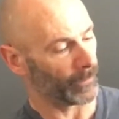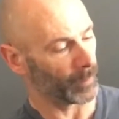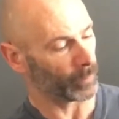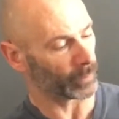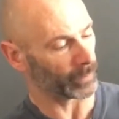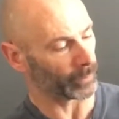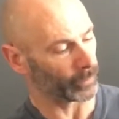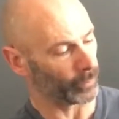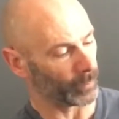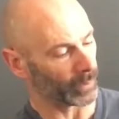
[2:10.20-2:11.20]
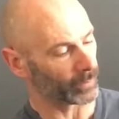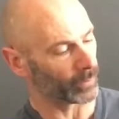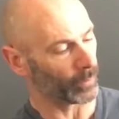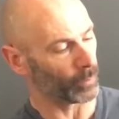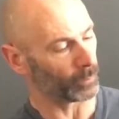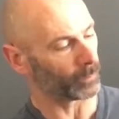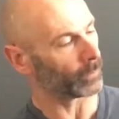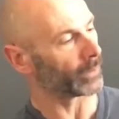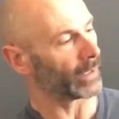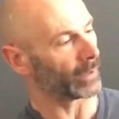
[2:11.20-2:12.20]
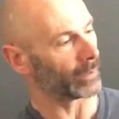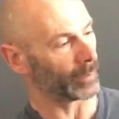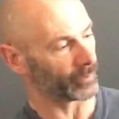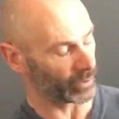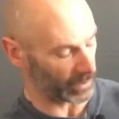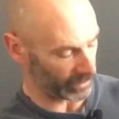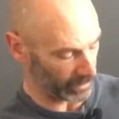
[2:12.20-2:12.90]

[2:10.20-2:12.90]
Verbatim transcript: humble around here too much. Oh, look at that, clips in nice